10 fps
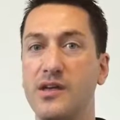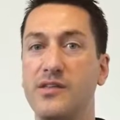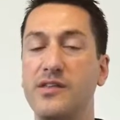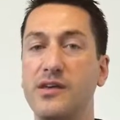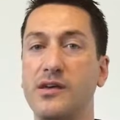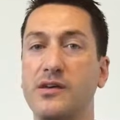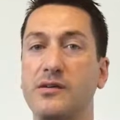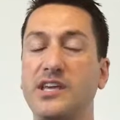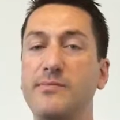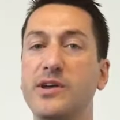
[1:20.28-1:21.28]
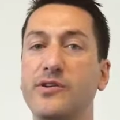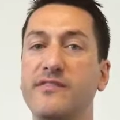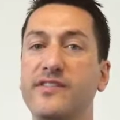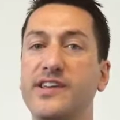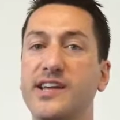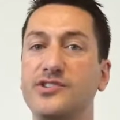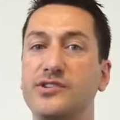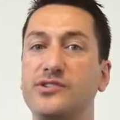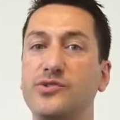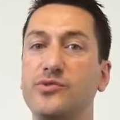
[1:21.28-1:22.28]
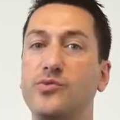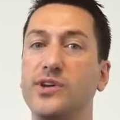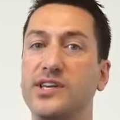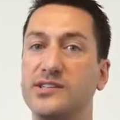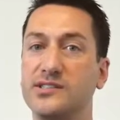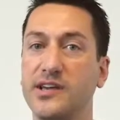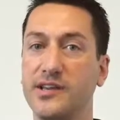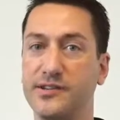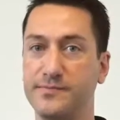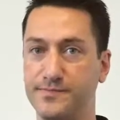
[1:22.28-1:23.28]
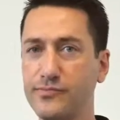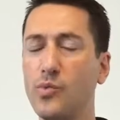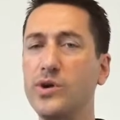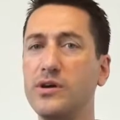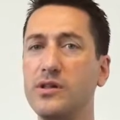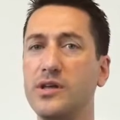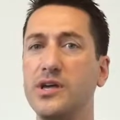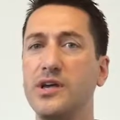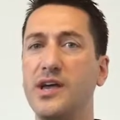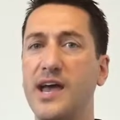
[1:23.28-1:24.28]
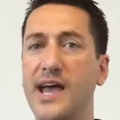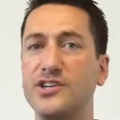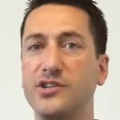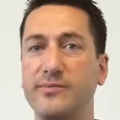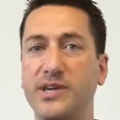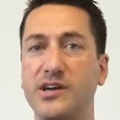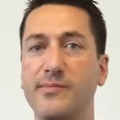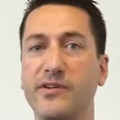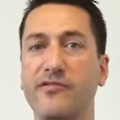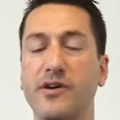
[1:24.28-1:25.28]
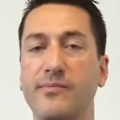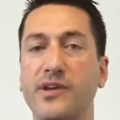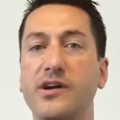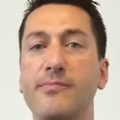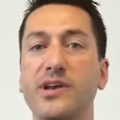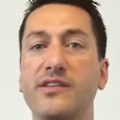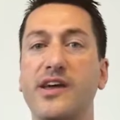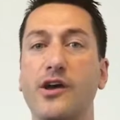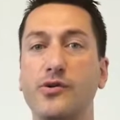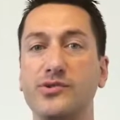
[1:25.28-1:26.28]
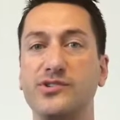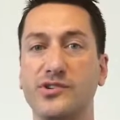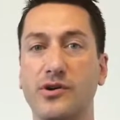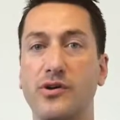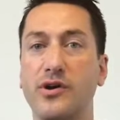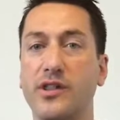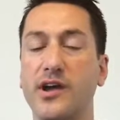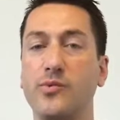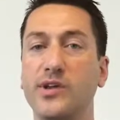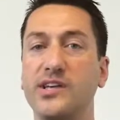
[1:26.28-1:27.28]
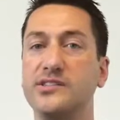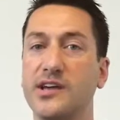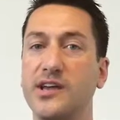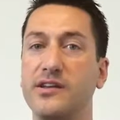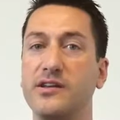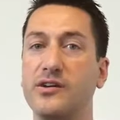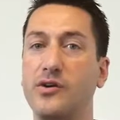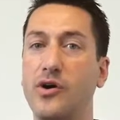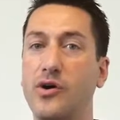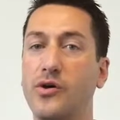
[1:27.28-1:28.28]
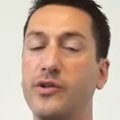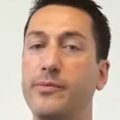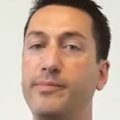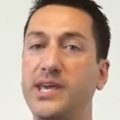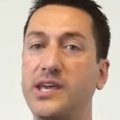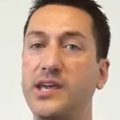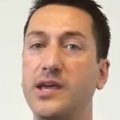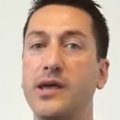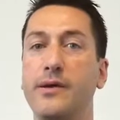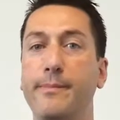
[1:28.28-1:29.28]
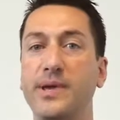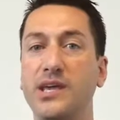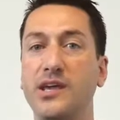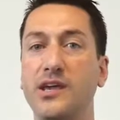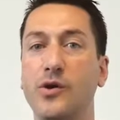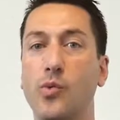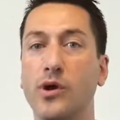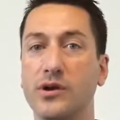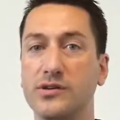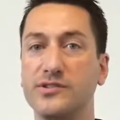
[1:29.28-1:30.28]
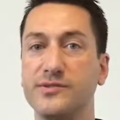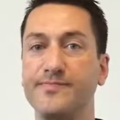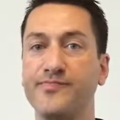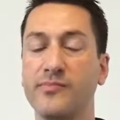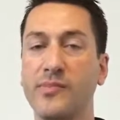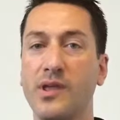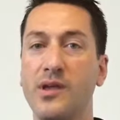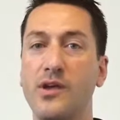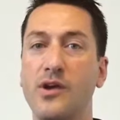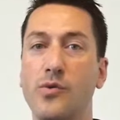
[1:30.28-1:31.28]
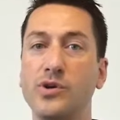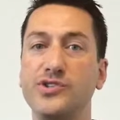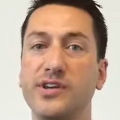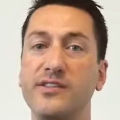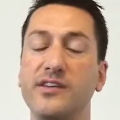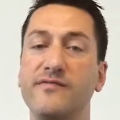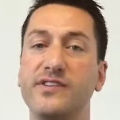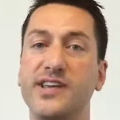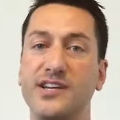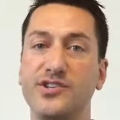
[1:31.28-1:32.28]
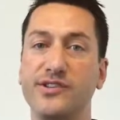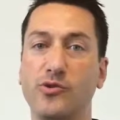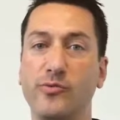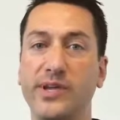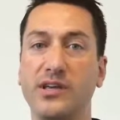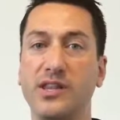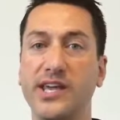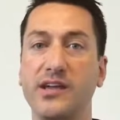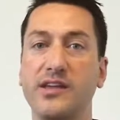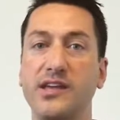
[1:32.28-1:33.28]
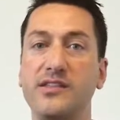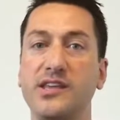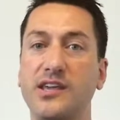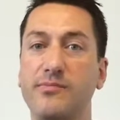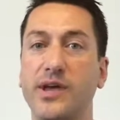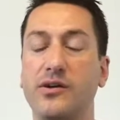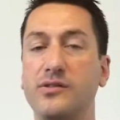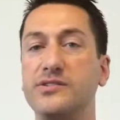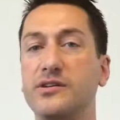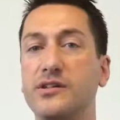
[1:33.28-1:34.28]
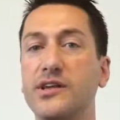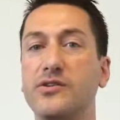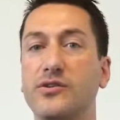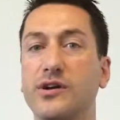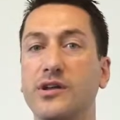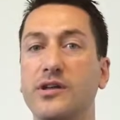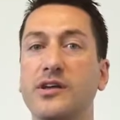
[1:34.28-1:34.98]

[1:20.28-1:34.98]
The email invitation to the wiki site will actually be coming from the company that hosts our online wiki site called PB Works. Once you get the invitation, there will be a link in the email to click on,